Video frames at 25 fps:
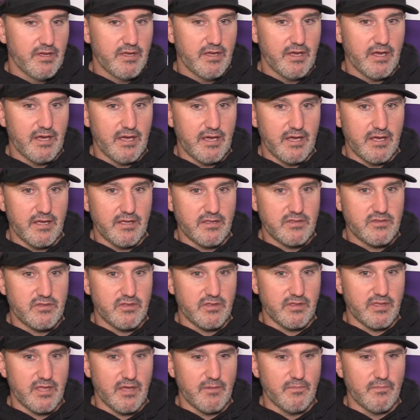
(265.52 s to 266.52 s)
uh,
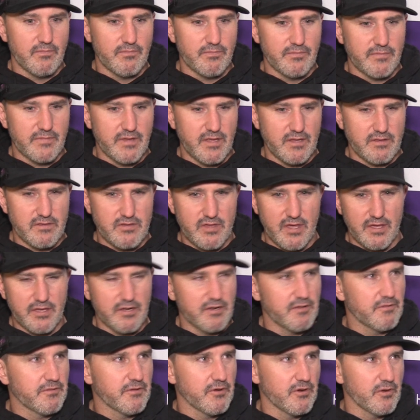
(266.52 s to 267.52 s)
get get
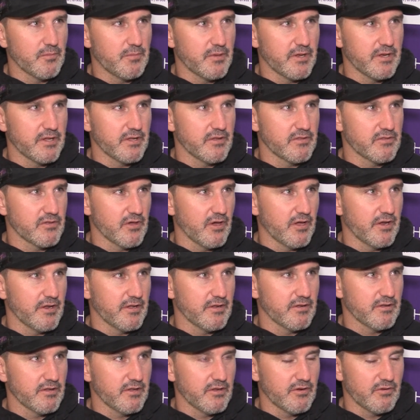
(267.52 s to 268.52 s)
second and third opinions on
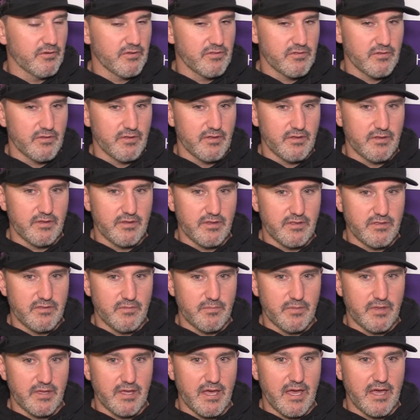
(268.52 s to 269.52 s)
it. You know, he's a he's
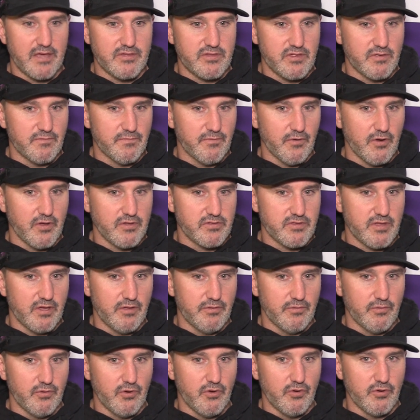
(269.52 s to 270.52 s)
a big asset for us
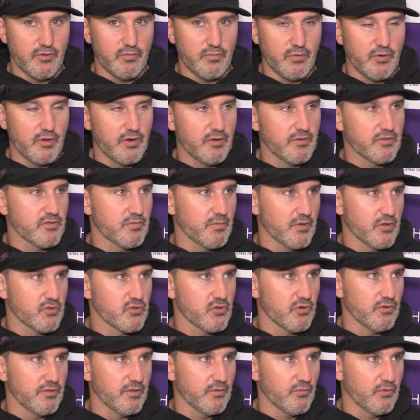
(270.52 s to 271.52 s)
down the road, and we wanted to make
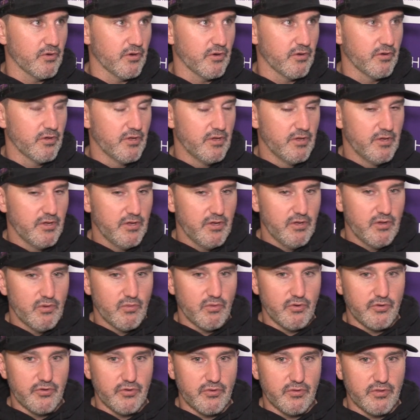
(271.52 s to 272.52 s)
sure that we're
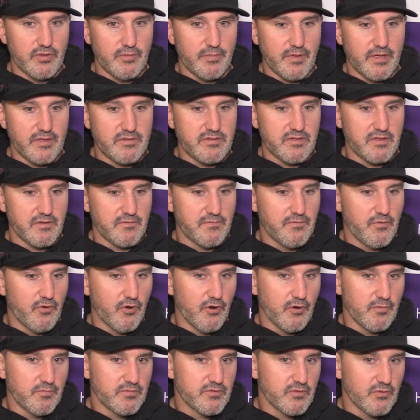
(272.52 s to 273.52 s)
we're doing the best thing
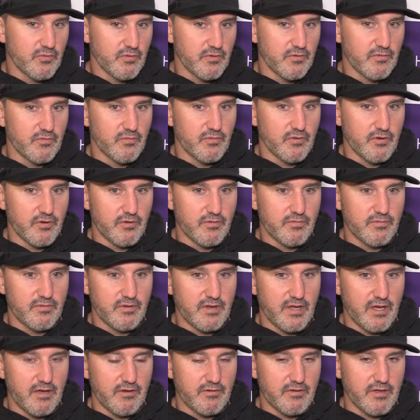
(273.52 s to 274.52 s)
for him. So we're, we're
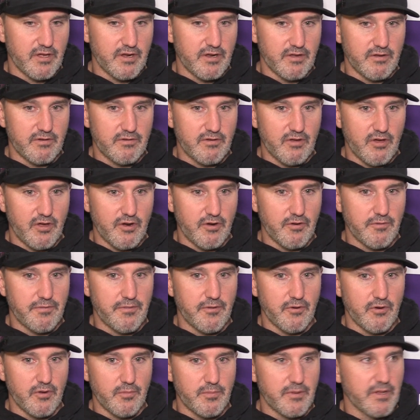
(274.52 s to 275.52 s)
now kind of on our
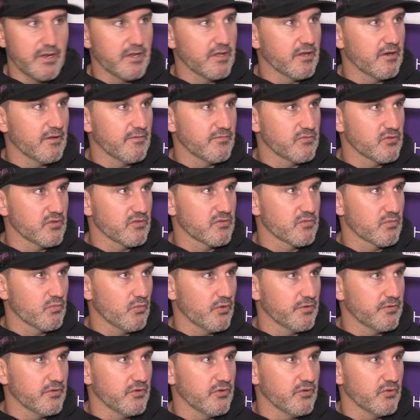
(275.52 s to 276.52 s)
third opinion of just
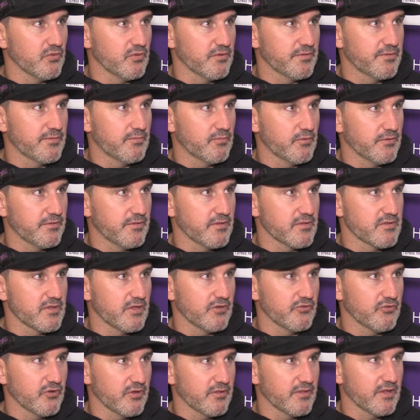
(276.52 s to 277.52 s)
what to do with, with this
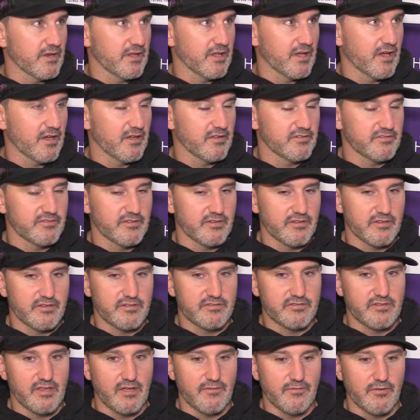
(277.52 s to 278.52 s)
injury that he has, and
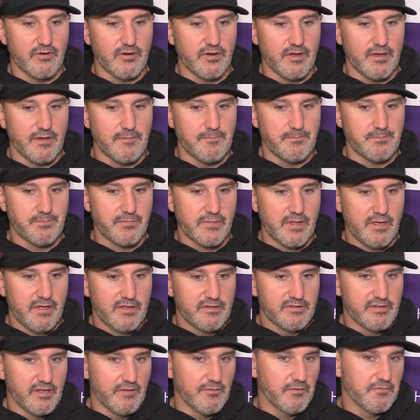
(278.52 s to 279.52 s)
it's never um,
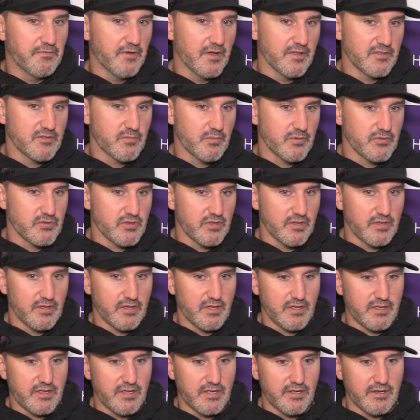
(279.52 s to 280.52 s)
it's never fun,
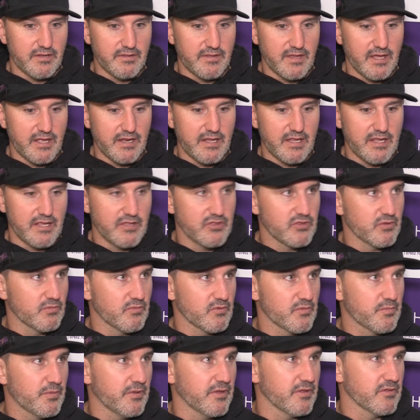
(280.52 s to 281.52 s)
especially a kid at that age and
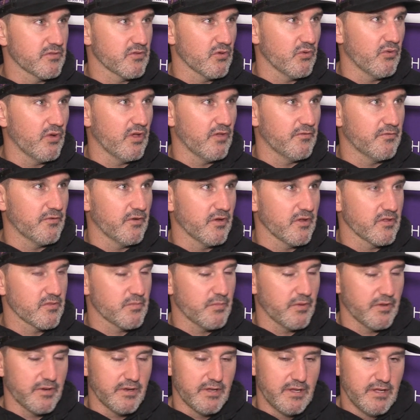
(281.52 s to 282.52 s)
was playing so well for us.
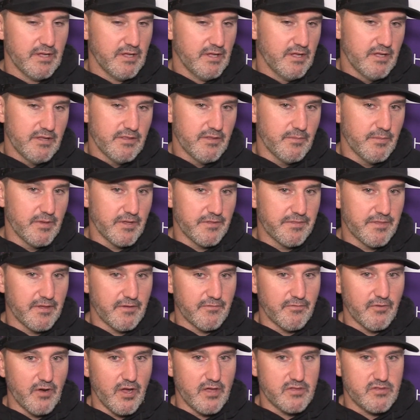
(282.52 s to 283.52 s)
But the big
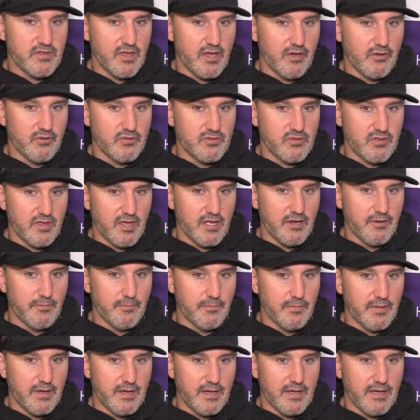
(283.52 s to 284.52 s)
thing for us now is get
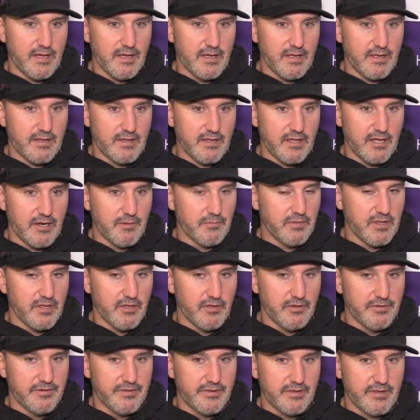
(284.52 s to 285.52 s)
him uh, get him
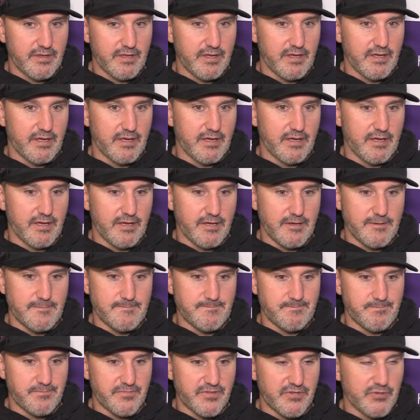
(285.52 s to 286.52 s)
healed,
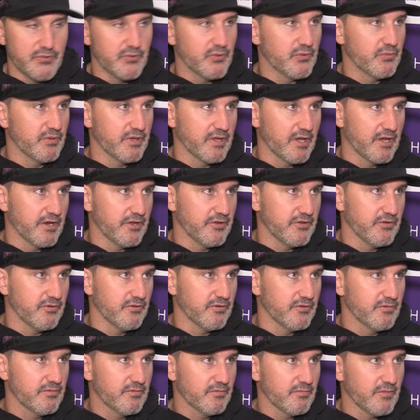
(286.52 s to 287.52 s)
um, do what we got to
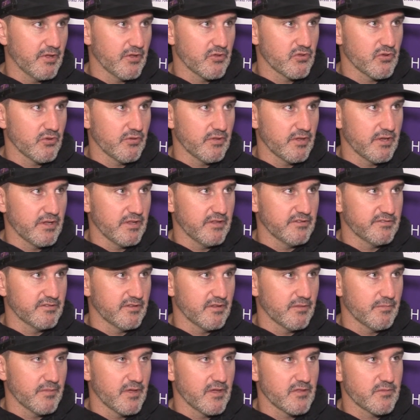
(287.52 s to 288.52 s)
do to make sure that he's
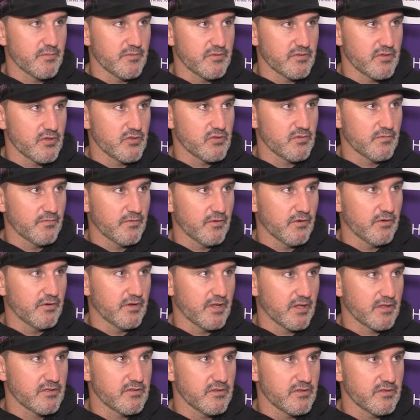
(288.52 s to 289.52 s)
in the best position for
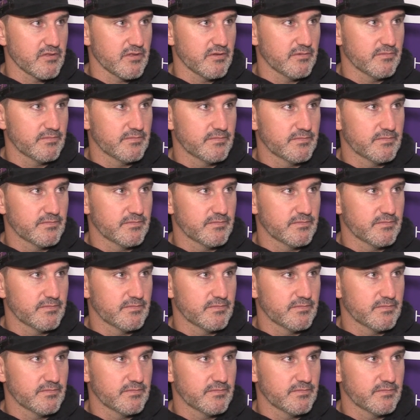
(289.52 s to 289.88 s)
next season.